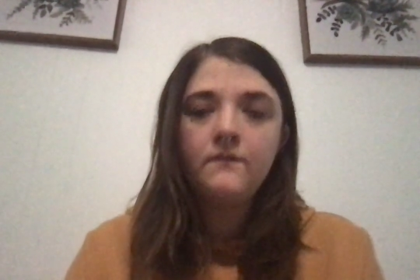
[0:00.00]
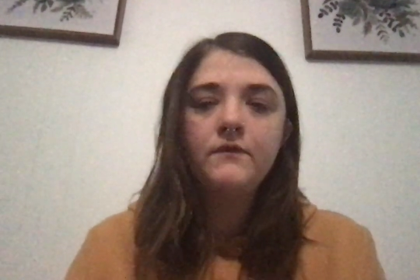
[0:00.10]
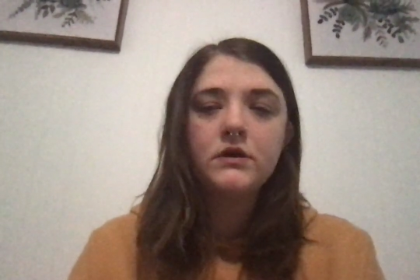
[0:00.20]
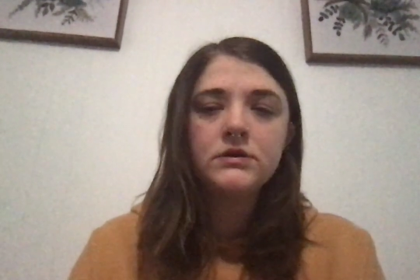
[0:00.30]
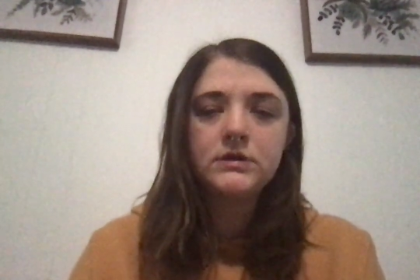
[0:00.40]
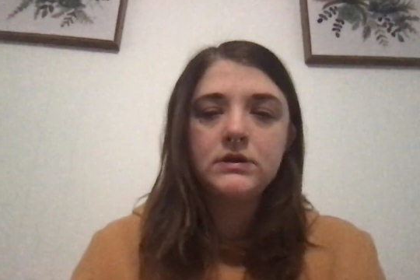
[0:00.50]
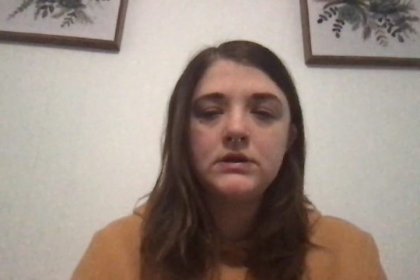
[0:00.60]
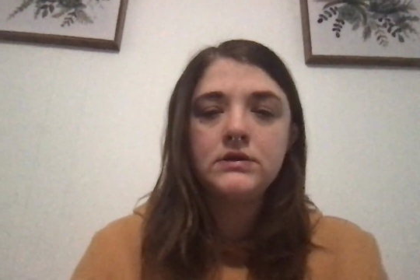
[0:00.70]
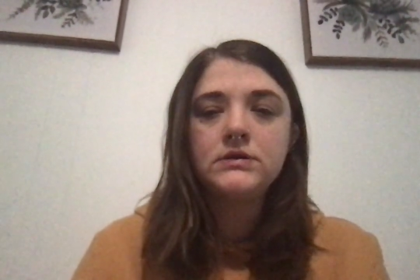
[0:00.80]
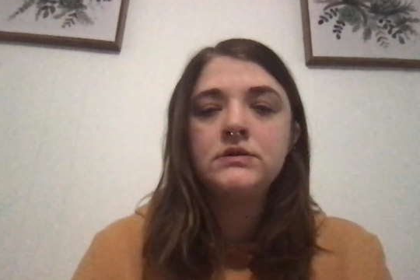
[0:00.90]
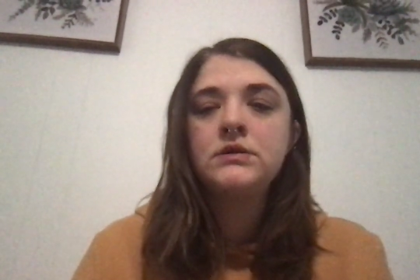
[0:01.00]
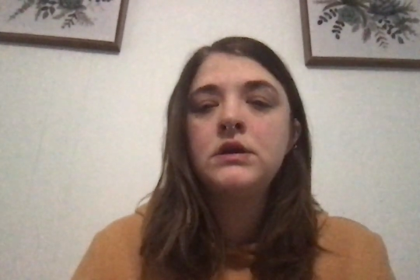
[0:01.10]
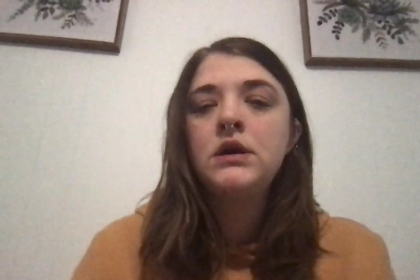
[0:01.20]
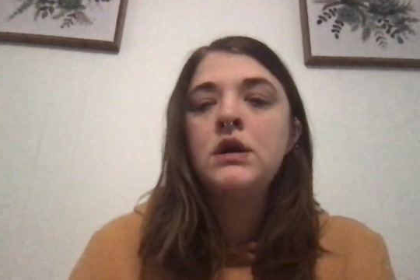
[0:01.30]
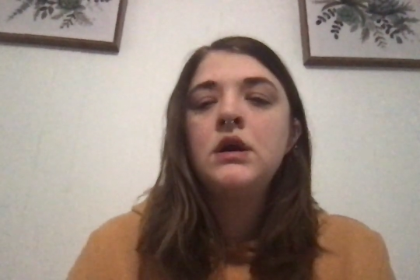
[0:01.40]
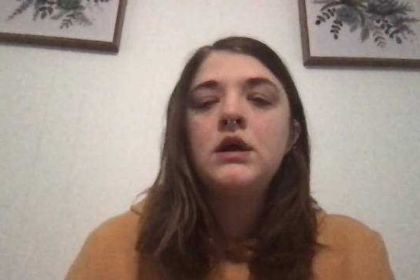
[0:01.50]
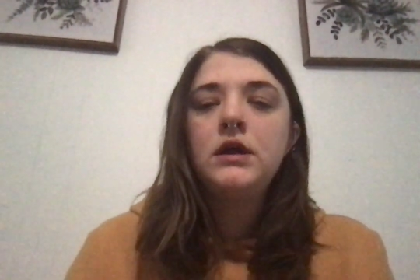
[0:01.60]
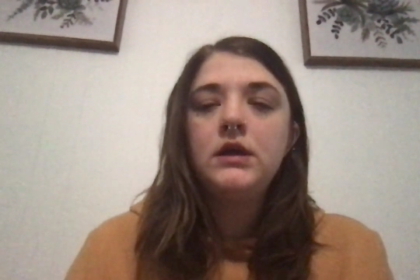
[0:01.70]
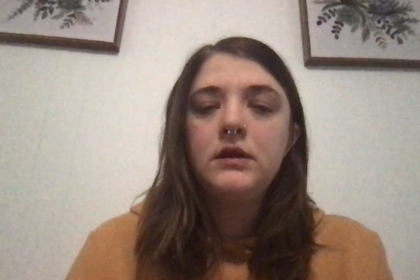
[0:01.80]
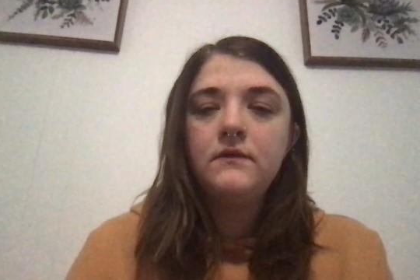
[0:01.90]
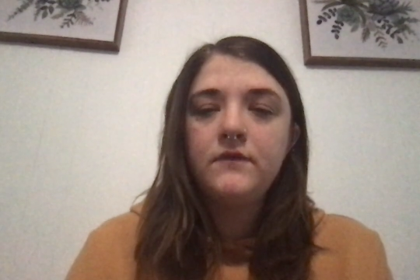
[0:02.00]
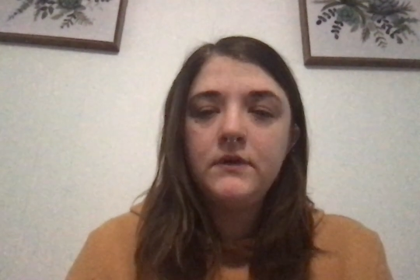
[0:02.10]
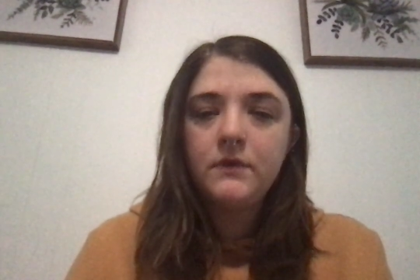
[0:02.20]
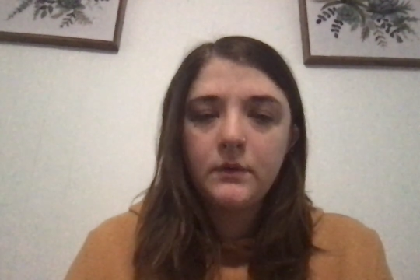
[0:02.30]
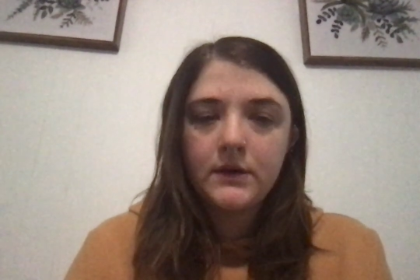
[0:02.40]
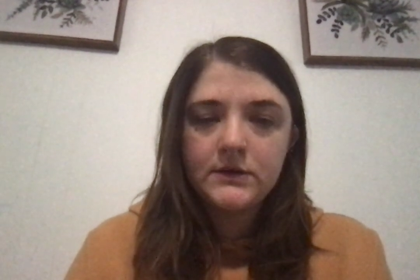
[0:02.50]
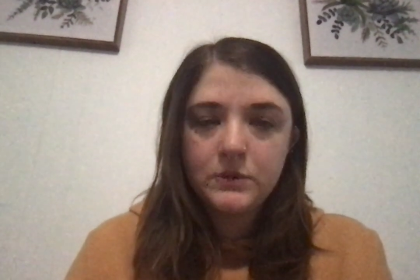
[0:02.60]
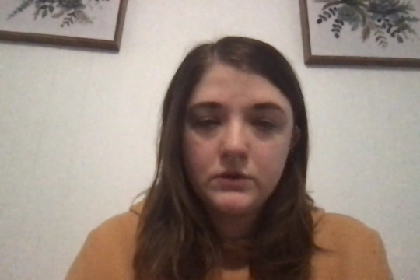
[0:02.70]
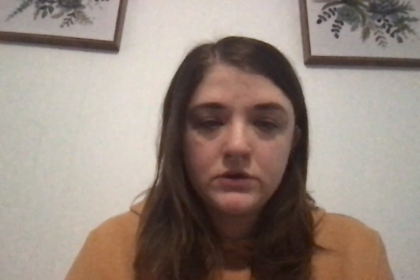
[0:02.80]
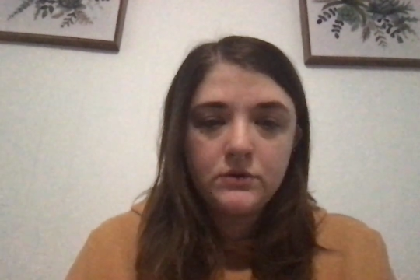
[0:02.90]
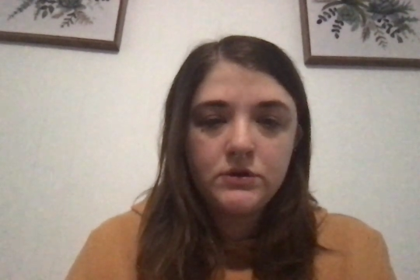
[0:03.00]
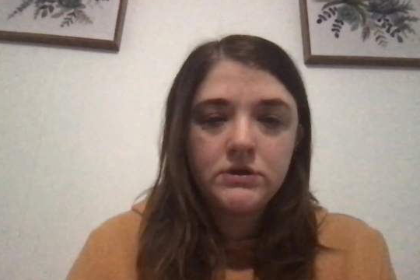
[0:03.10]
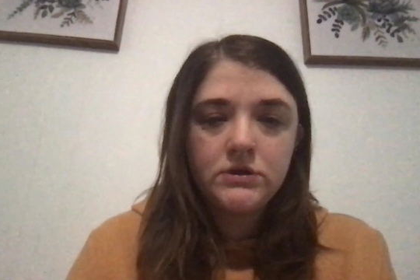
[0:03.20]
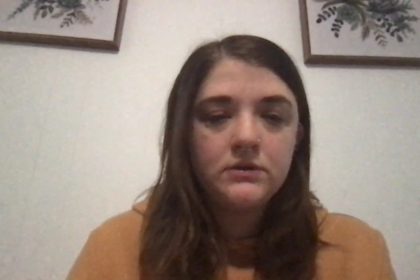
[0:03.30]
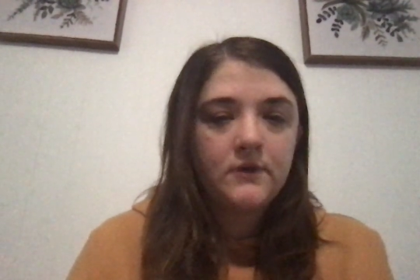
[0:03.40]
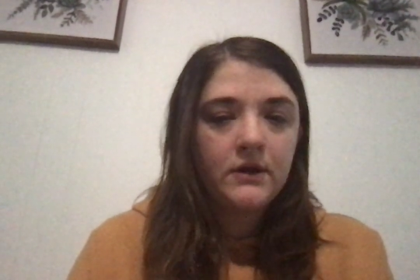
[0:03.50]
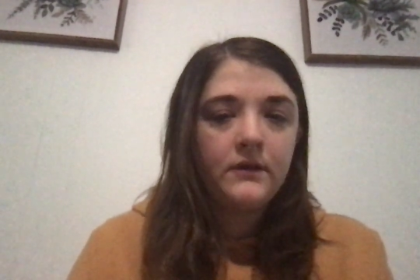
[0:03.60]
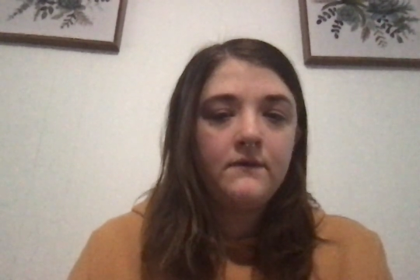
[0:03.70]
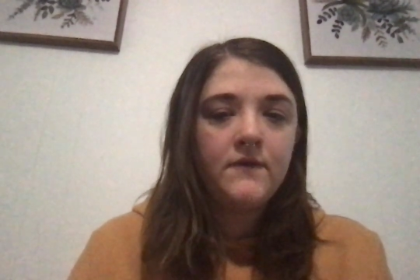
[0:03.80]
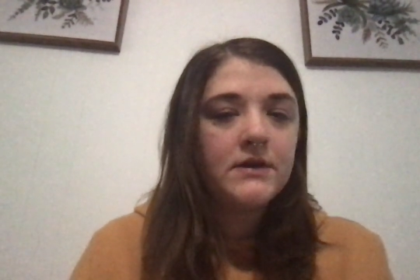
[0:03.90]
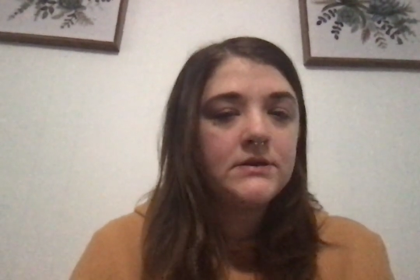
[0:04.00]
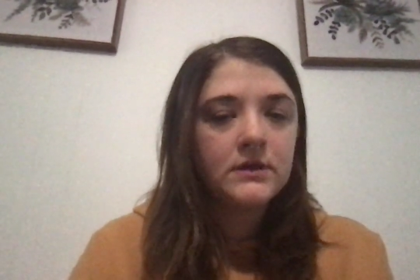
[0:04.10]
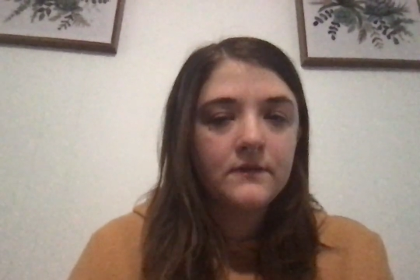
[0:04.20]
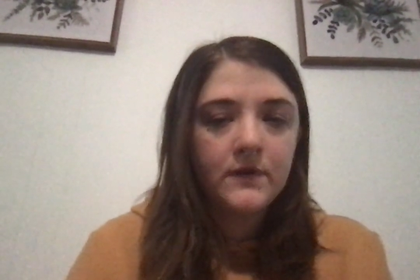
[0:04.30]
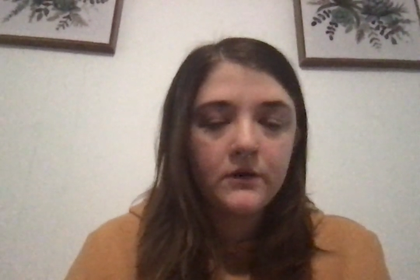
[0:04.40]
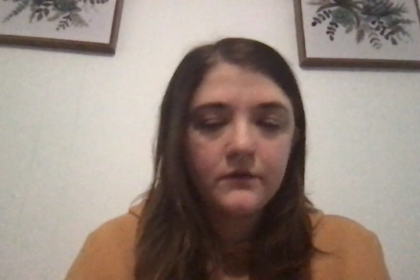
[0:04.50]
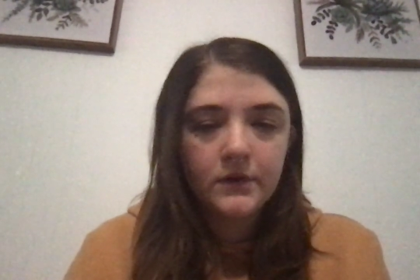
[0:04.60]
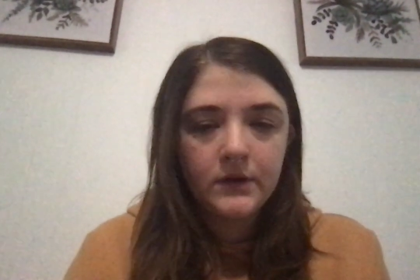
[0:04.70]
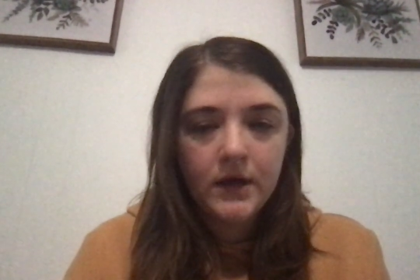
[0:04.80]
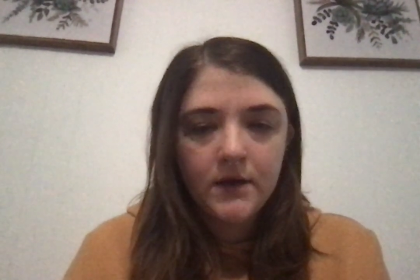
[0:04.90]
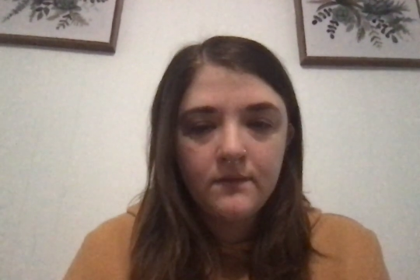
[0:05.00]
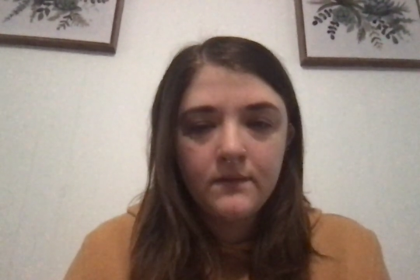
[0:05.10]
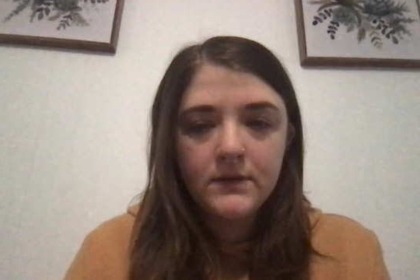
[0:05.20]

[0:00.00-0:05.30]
First is in vivo exposure, which is directly facing the fear in real life.